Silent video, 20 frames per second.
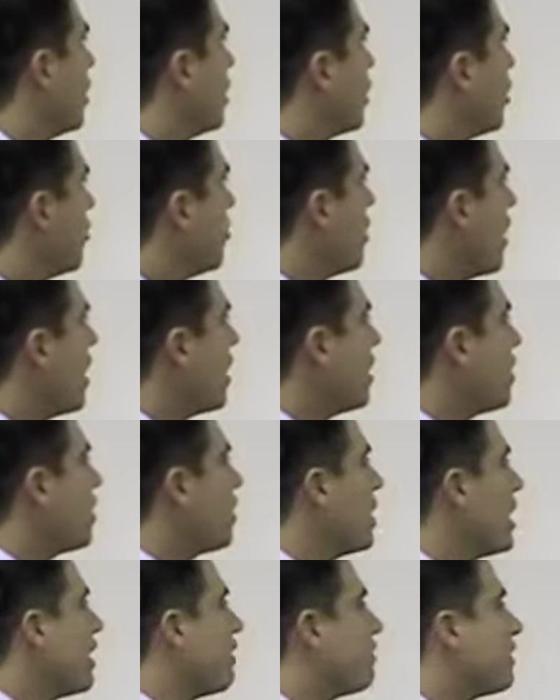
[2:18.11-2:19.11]
no
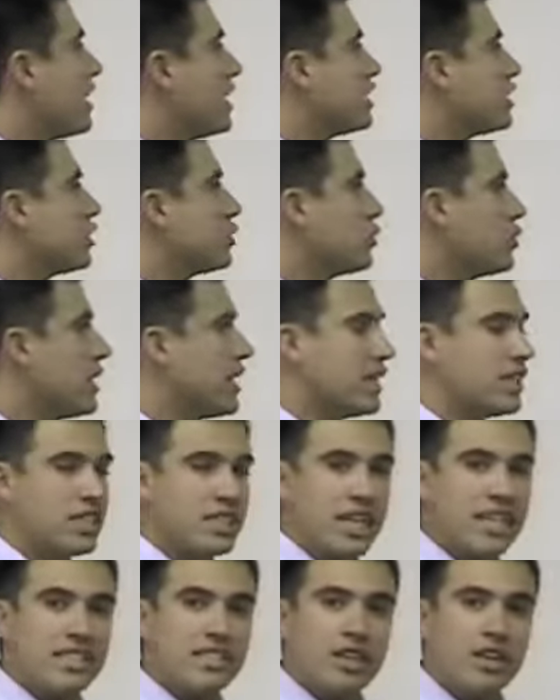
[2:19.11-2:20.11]
matter if they switch,
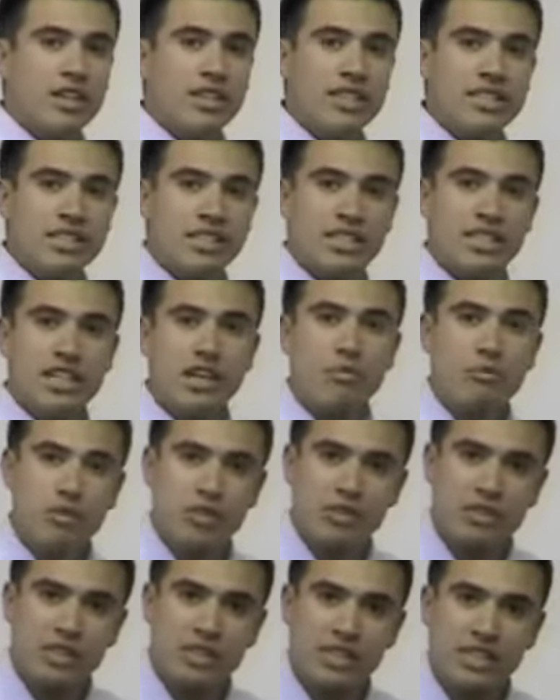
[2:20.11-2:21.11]
as long as the
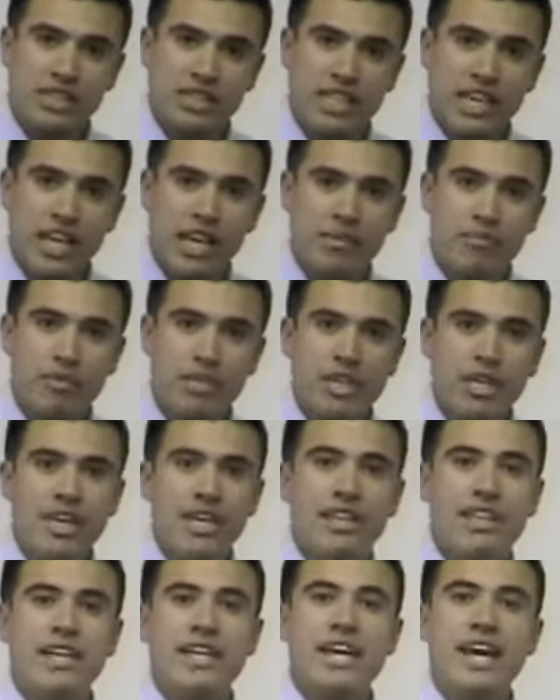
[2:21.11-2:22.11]
numbers are the same,
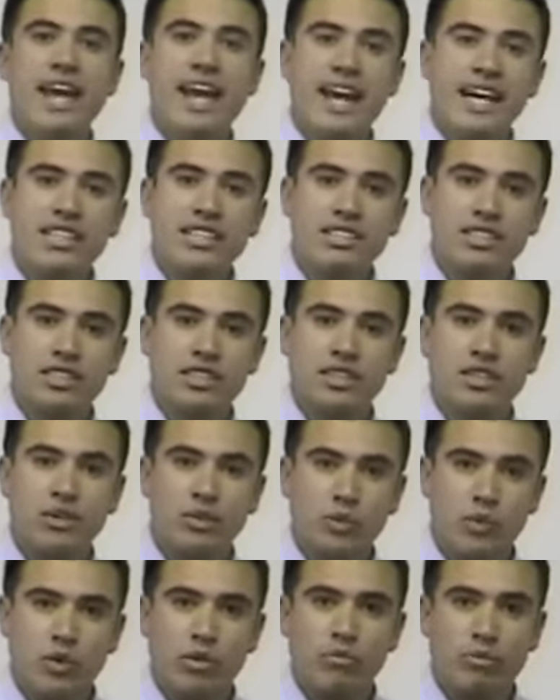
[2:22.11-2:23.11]
the answer
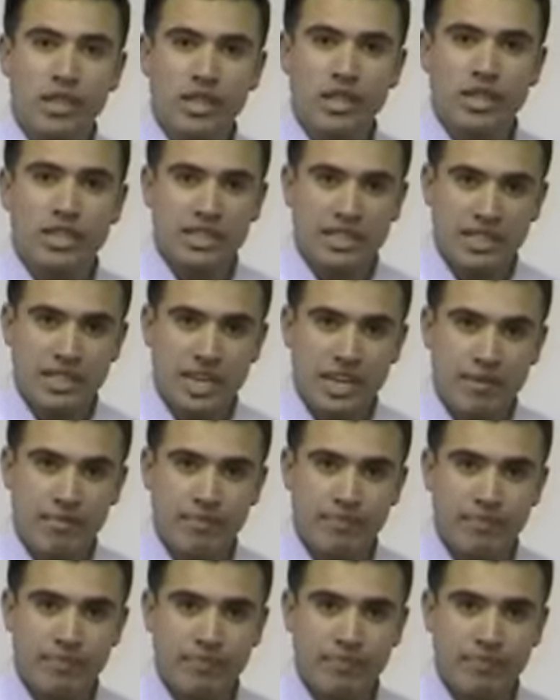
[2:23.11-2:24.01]
will be the same.